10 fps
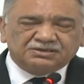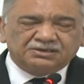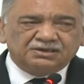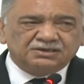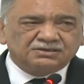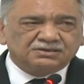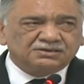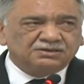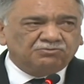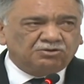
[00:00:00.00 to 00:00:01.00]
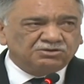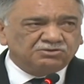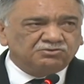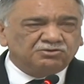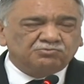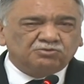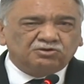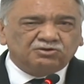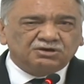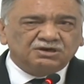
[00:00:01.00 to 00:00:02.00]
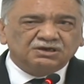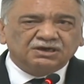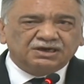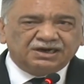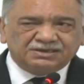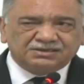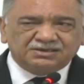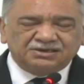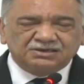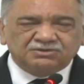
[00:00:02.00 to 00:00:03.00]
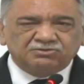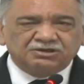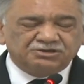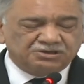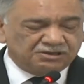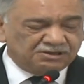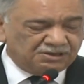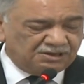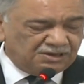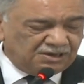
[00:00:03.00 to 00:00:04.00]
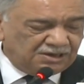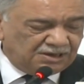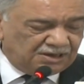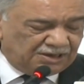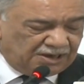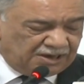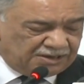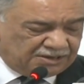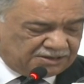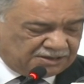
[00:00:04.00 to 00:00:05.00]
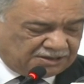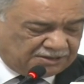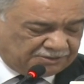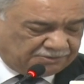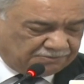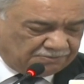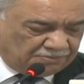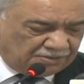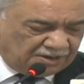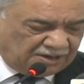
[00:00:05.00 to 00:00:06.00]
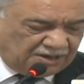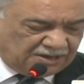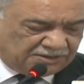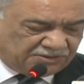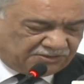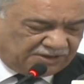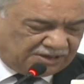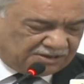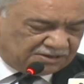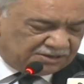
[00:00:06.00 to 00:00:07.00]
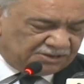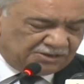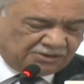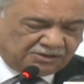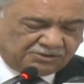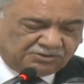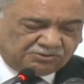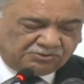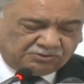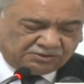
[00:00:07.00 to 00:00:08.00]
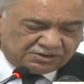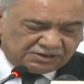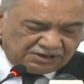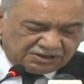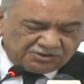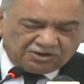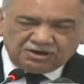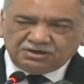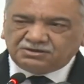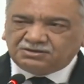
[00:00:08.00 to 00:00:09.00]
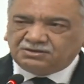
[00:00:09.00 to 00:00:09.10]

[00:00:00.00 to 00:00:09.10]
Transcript: things, wants to know more, connects things with each other, and he is trained to seek knowledge,